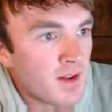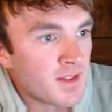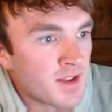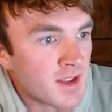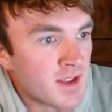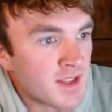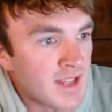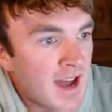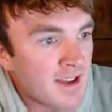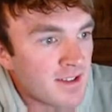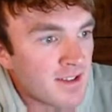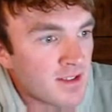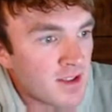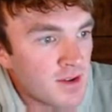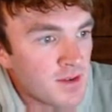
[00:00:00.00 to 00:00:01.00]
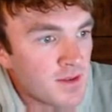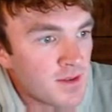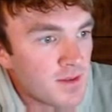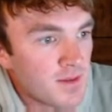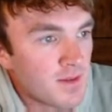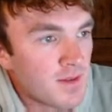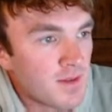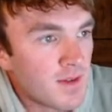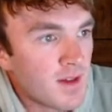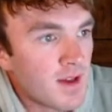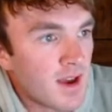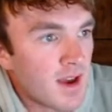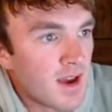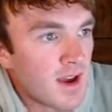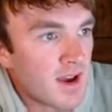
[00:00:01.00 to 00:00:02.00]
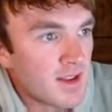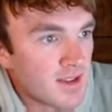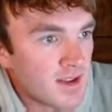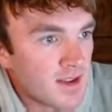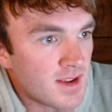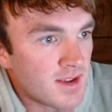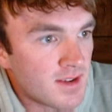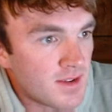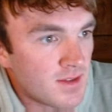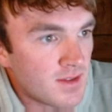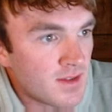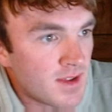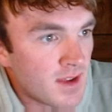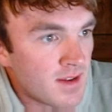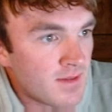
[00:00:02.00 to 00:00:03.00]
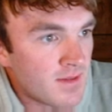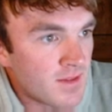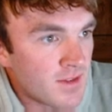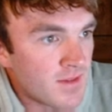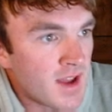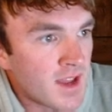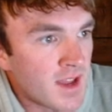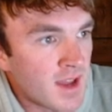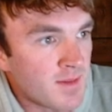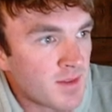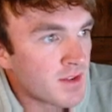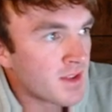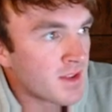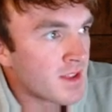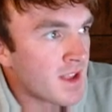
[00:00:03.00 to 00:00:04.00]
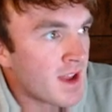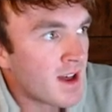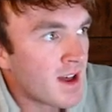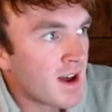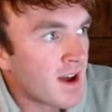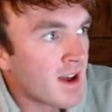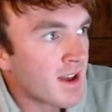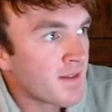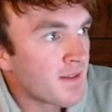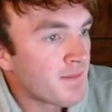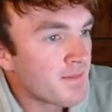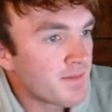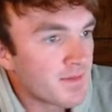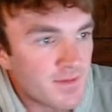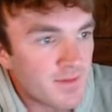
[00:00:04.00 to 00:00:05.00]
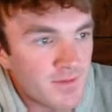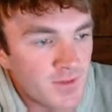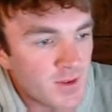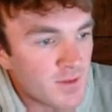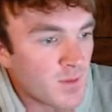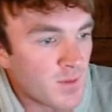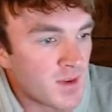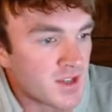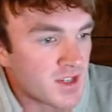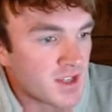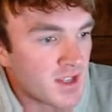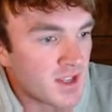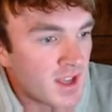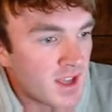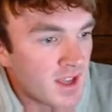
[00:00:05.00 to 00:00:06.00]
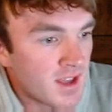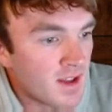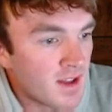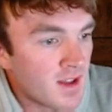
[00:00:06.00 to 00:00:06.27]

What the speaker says: the data low, and then you get an inverse value gap, you go to the data high. A few different ways you could take it.